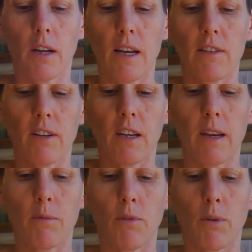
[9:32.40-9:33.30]
keep doing
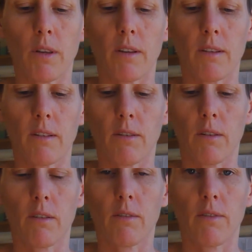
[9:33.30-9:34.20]
this until there's
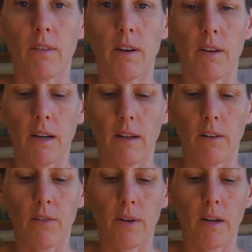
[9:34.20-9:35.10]
very little thread
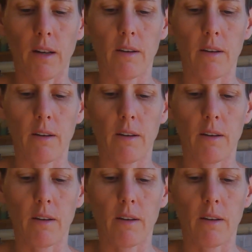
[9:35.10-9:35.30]
left.